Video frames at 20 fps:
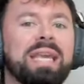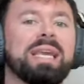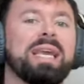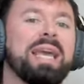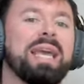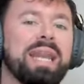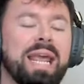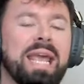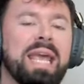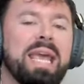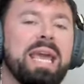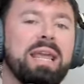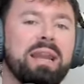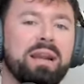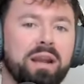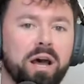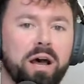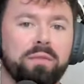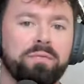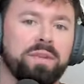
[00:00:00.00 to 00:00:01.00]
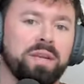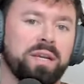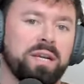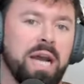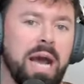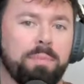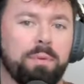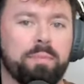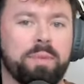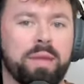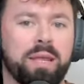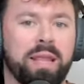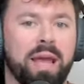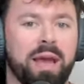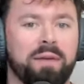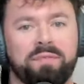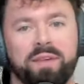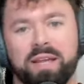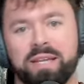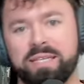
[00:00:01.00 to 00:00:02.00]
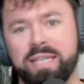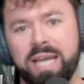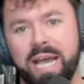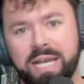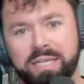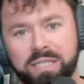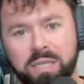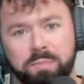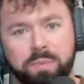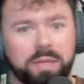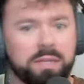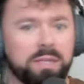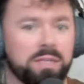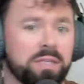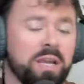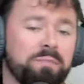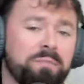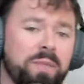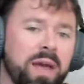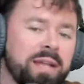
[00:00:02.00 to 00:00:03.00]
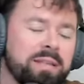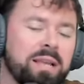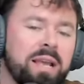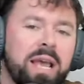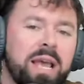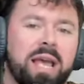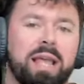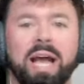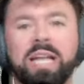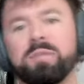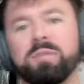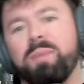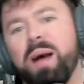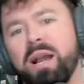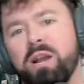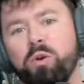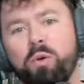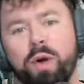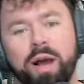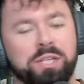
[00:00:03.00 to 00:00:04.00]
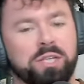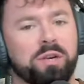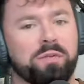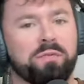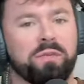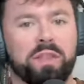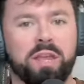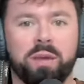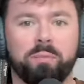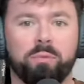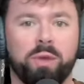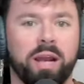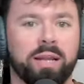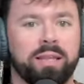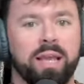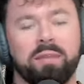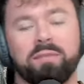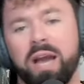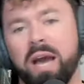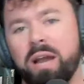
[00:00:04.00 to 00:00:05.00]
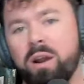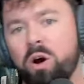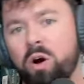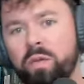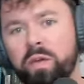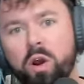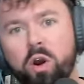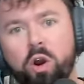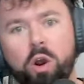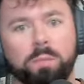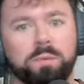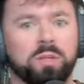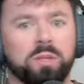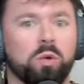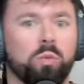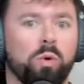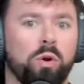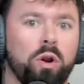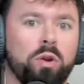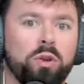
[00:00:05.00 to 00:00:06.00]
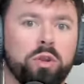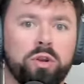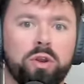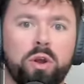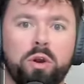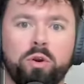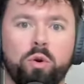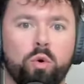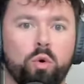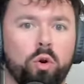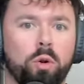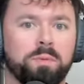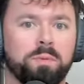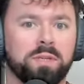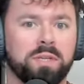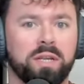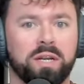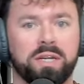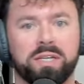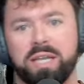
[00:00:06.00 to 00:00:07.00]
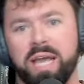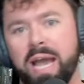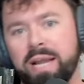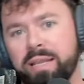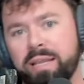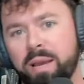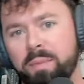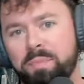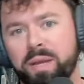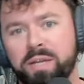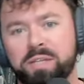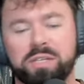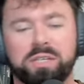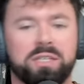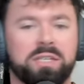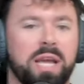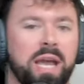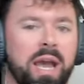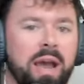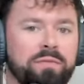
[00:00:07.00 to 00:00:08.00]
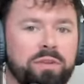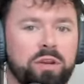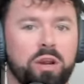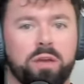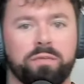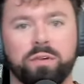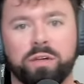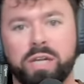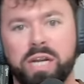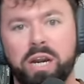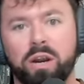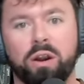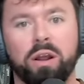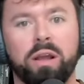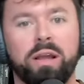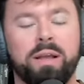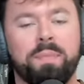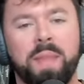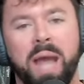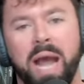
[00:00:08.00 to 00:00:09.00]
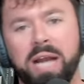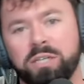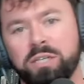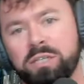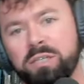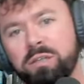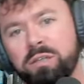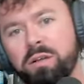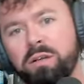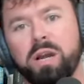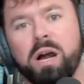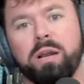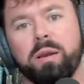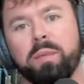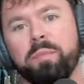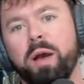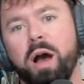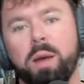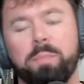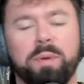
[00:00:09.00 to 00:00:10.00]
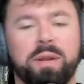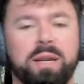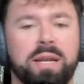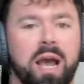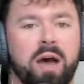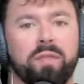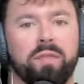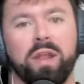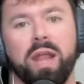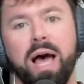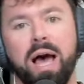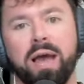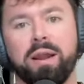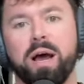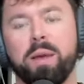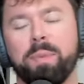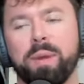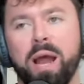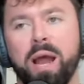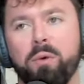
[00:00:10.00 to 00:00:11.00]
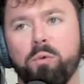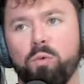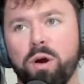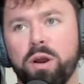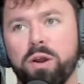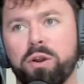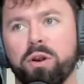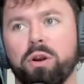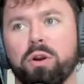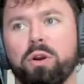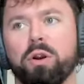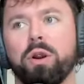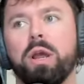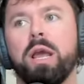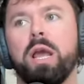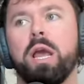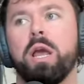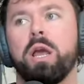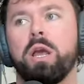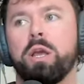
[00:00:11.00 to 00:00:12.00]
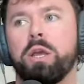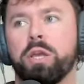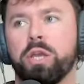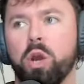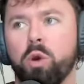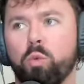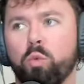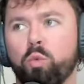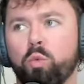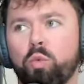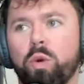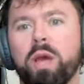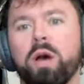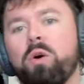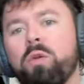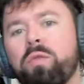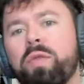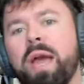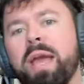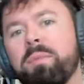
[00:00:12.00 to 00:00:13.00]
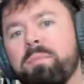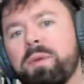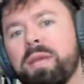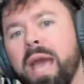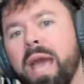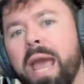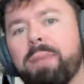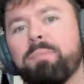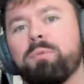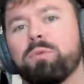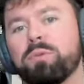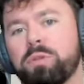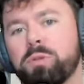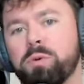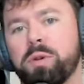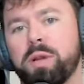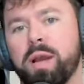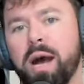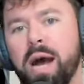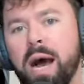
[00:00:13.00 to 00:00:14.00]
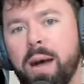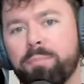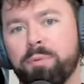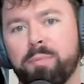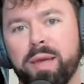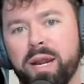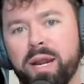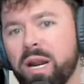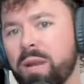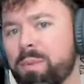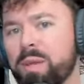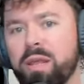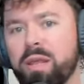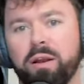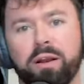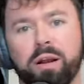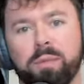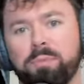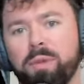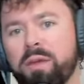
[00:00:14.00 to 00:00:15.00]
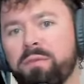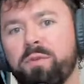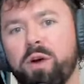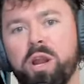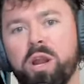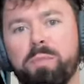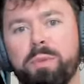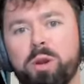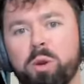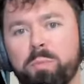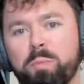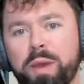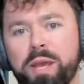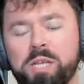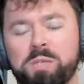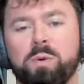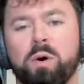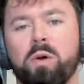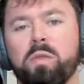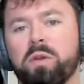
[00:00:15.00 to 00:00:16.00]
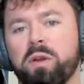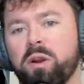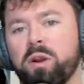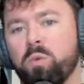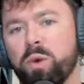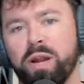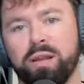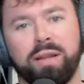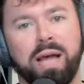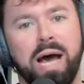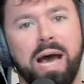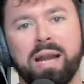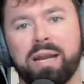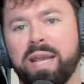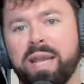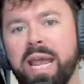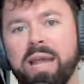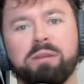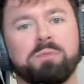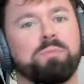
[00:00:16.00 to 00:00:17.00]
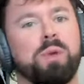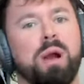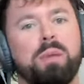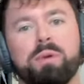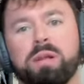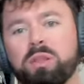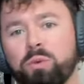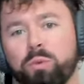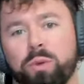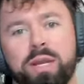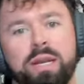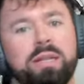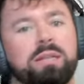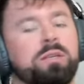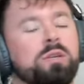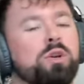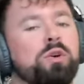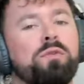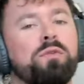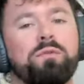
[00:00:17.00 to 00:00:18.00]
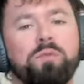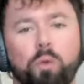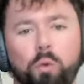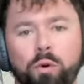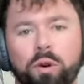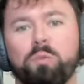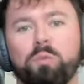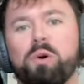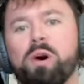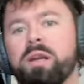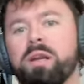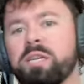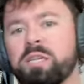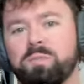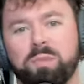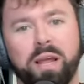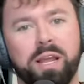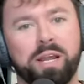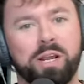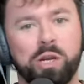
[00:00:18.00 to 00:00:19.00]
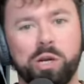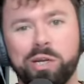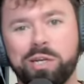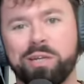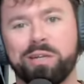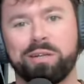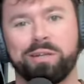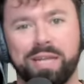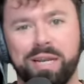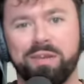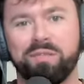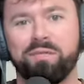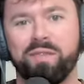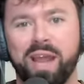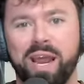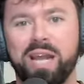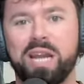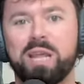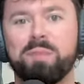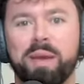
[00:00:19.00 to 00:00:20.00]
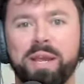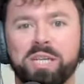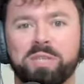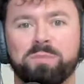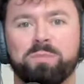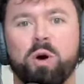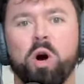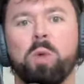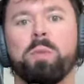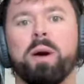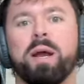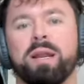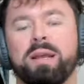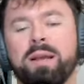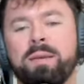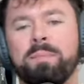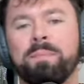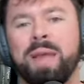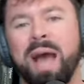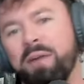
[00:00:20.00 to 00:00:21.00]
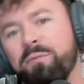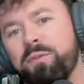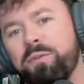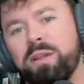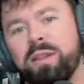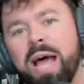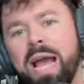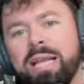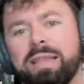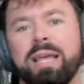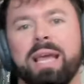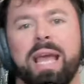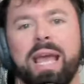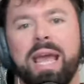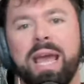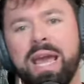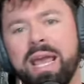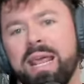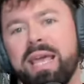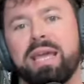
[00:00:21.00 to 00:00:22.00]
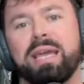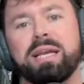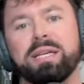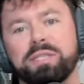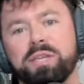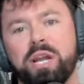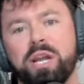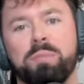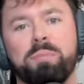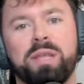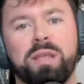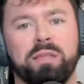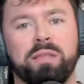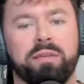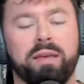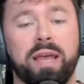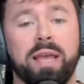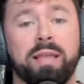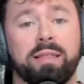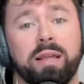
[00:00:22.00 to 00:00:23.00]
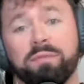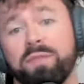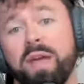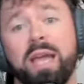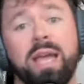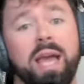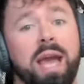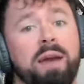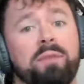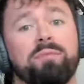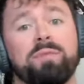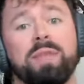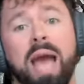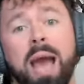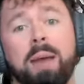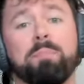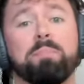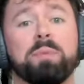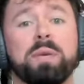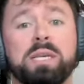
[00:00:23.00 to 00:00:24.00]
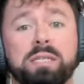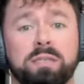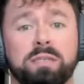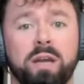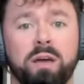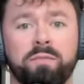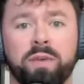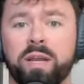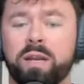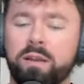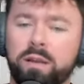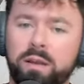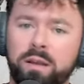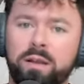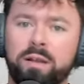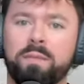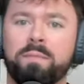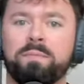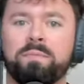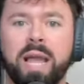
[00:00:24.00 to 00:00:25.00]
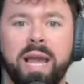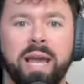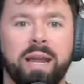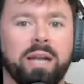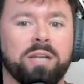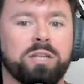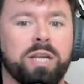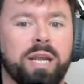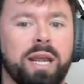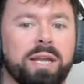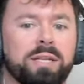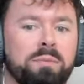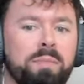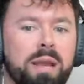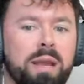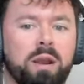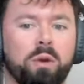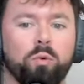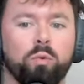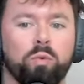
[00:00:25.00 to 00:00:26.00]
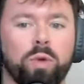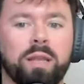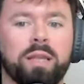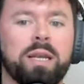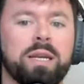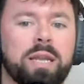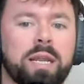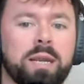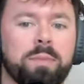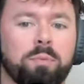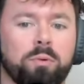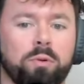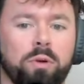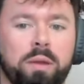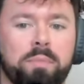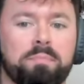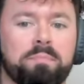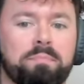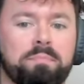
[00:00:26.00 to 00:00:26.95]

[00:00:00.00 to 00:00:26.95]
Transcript: can hit enough to complement that fantastic pitching staff? That's my question for them, right? They've got all the arms in the world. You know Corbs is going to stack that pitching staff year after year. I just look up and down the lineup, and I wonder, you know, will they be able to complement it? I mean, they're going to play fundamental baseball. They're going to win a lot of games, probably 3-2, 4-1, just play good, clean Vandy baseball. But I feel like the hitting is going to be the thing that if they have that piece of it, they got a chance to make a really deep run.